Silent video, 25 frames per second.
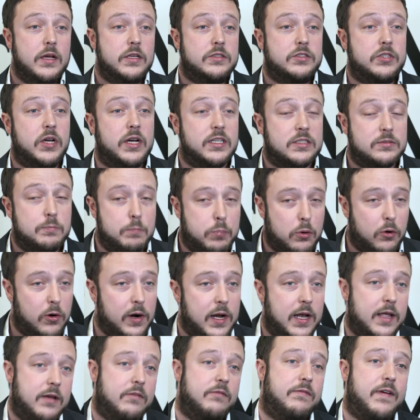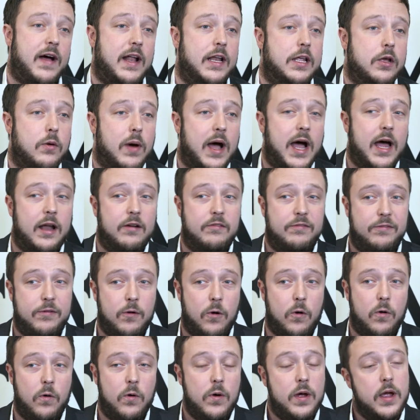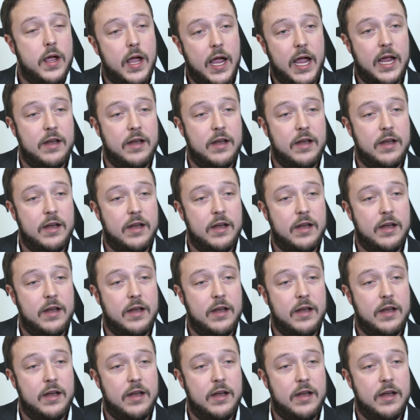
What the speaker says: So it's brilliant value add for